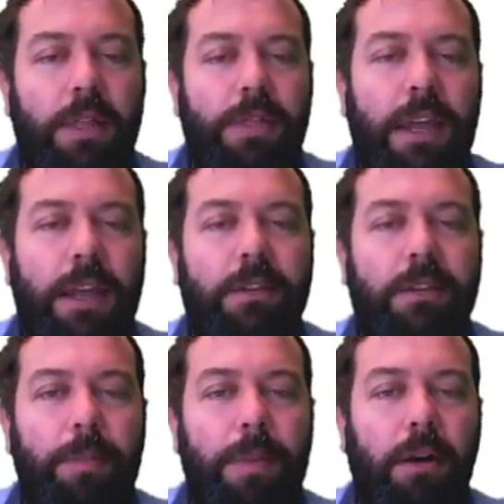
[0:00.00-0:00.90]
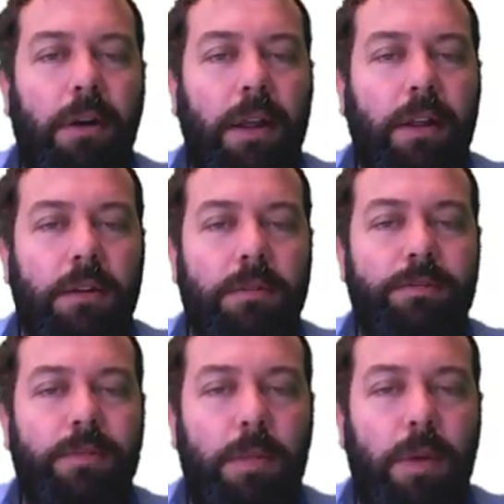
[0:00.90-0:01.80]
These are parallel.
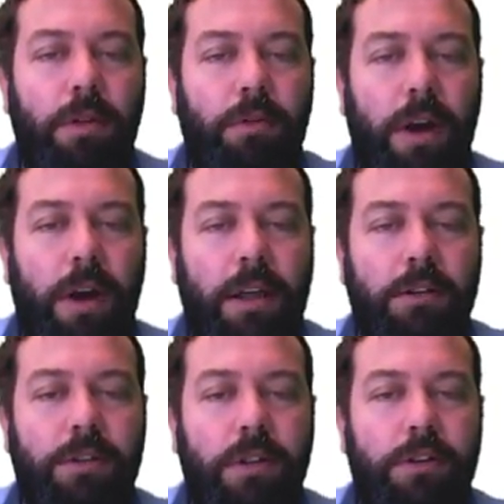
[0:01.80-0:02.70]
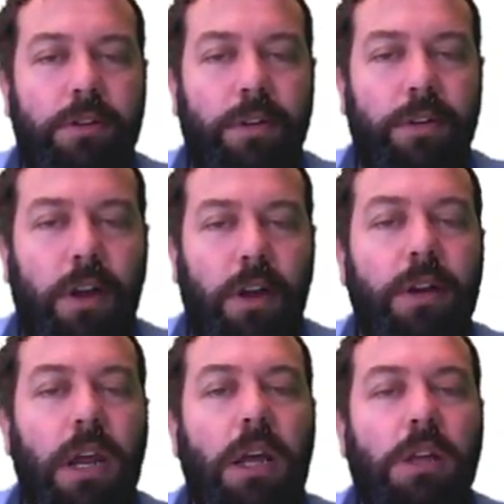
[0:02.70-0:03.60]
They're both at right angles to the traverse line.
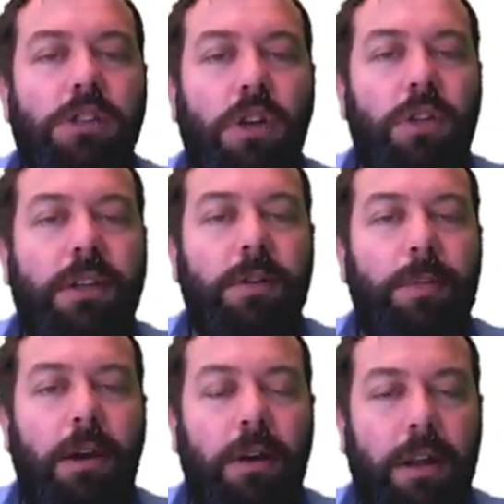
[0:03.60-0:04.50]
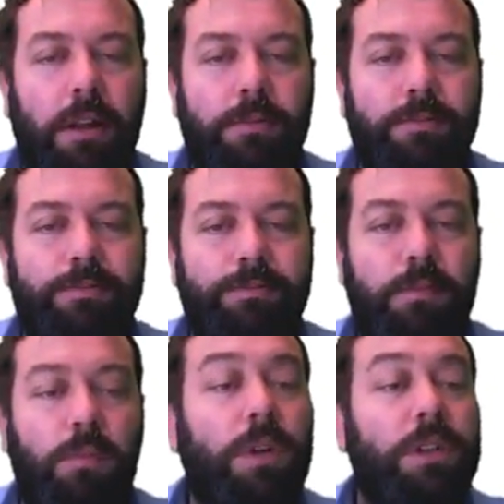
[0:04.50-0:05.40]
So these are parallel,
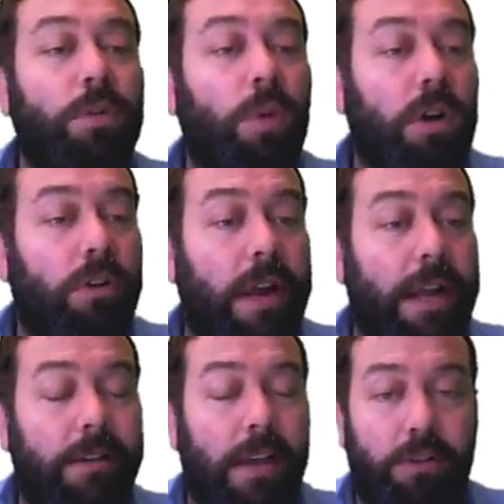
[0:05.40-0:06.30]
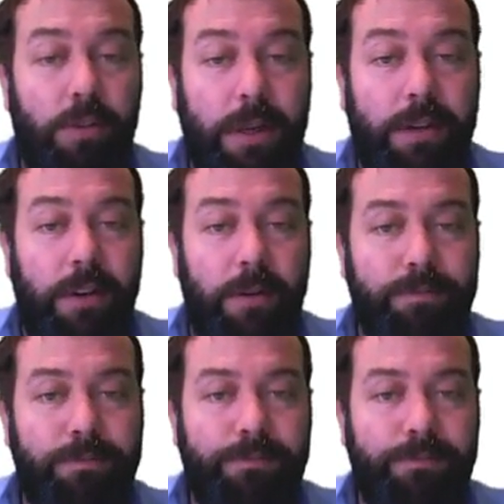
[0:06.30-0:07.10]
which is what creates our trapezium.